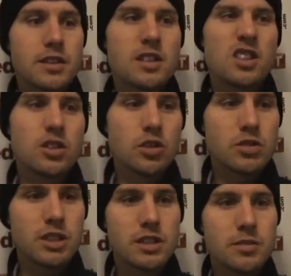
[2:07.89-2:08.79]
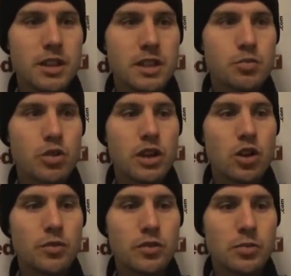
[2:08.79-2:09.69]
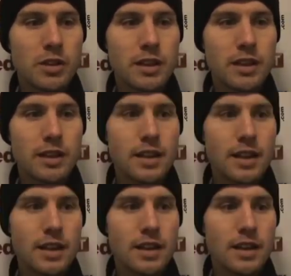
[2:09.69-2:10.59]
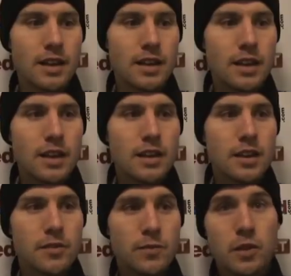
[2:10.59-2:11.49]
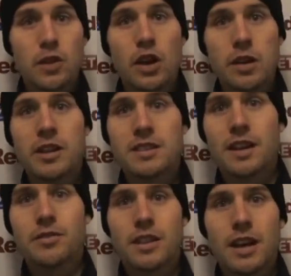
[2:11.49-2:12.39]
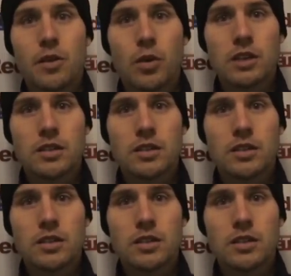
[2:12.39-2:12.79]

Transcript: you can do 60 minutes pretty comfortably, and then the 30 minutes after that,